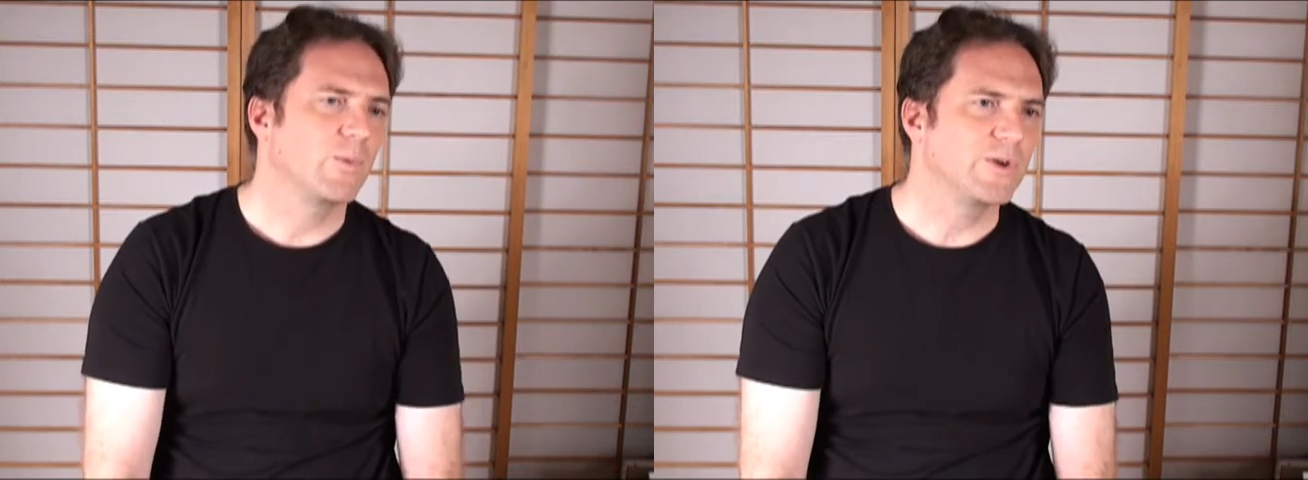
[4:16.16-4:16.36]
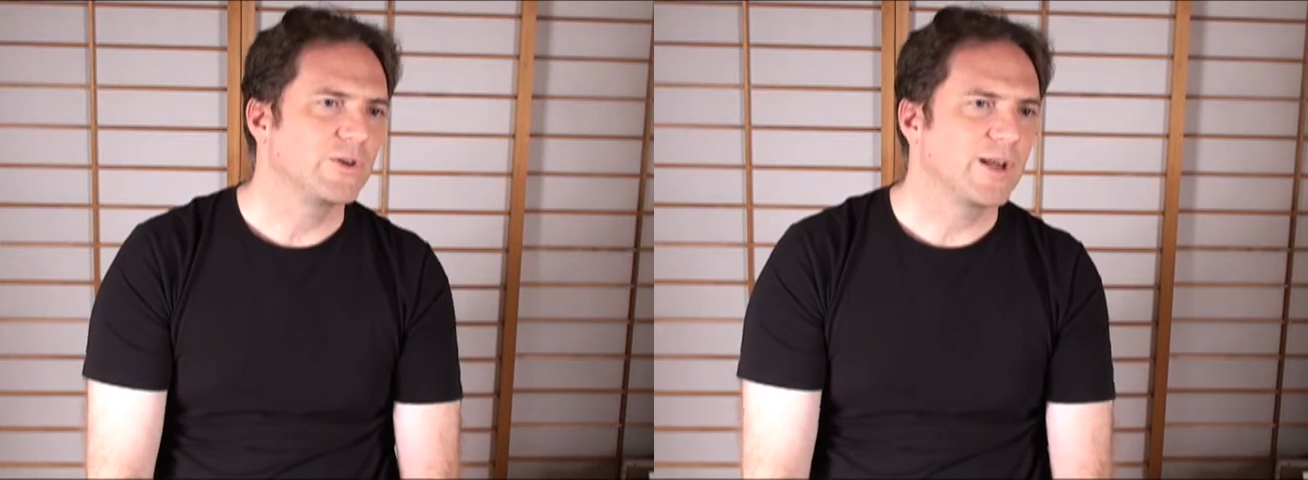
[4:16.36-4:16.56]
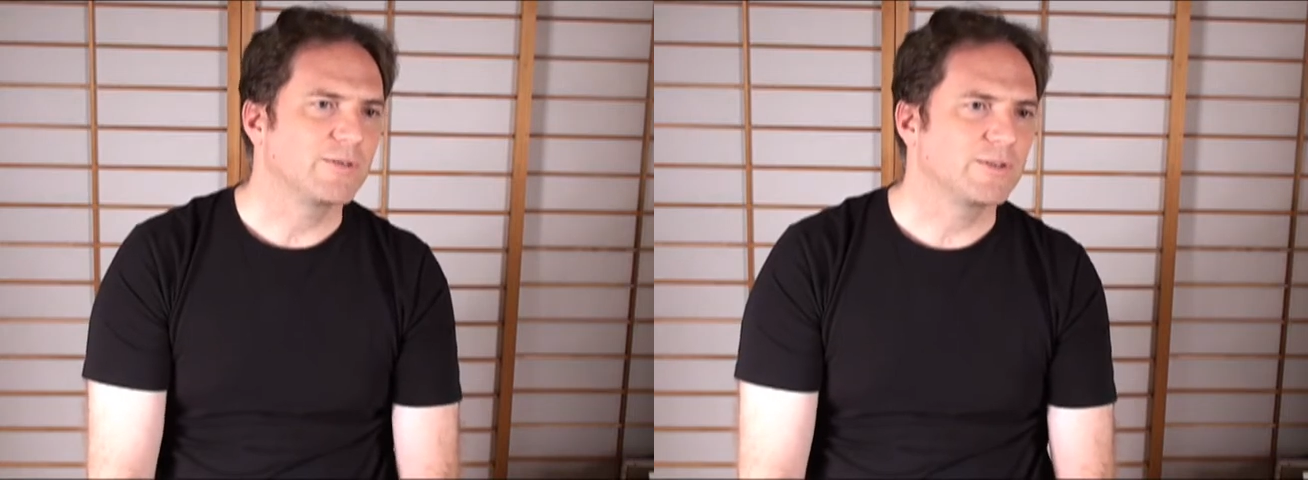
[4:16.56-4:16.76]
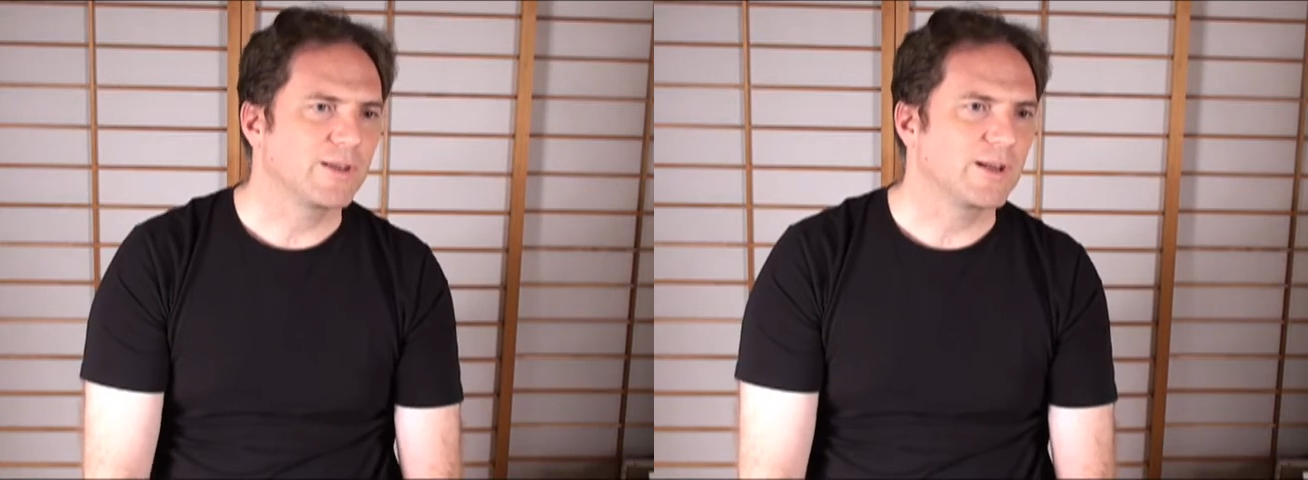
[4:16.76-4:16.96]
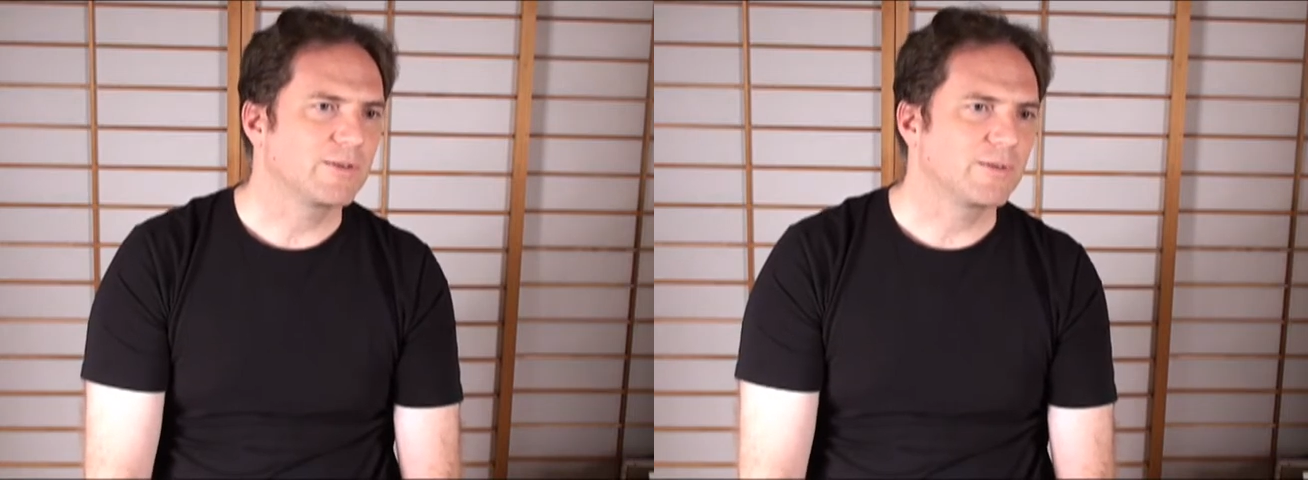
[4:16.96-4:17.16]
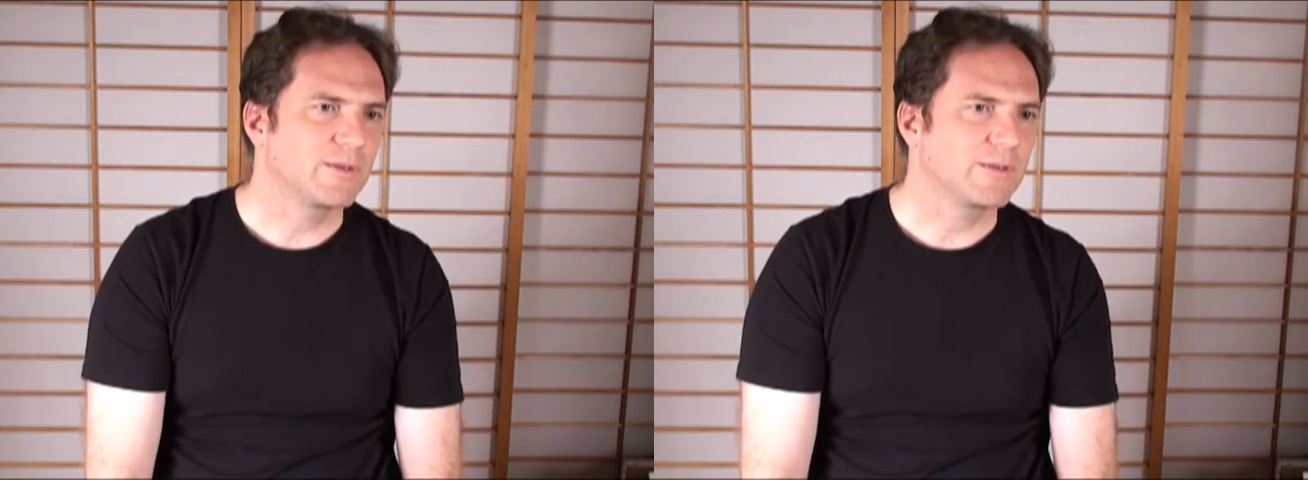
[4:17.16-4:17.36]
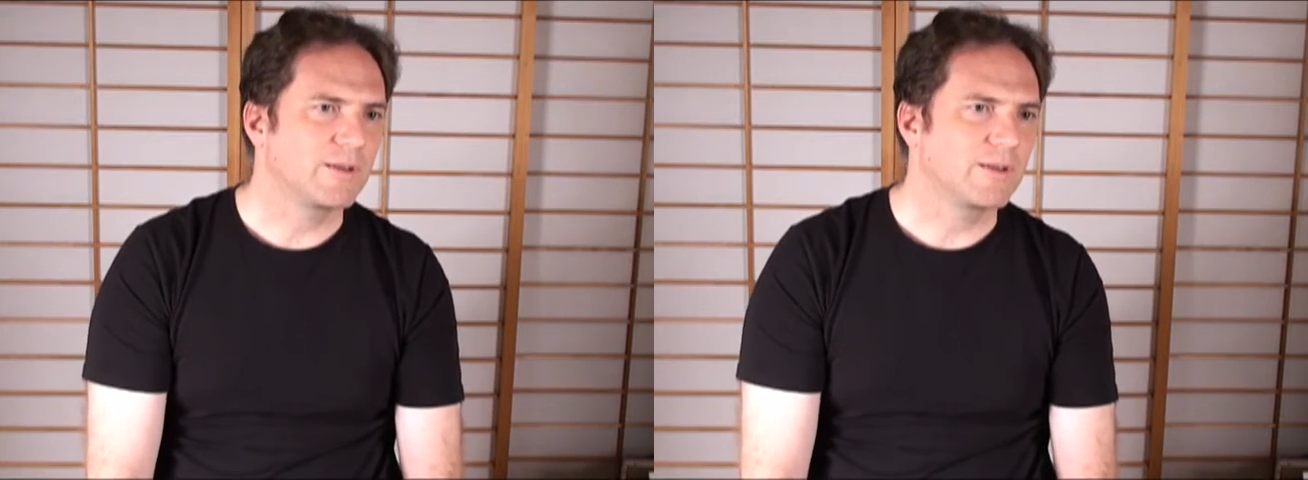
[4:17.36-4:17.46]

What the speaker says: we should have a statute that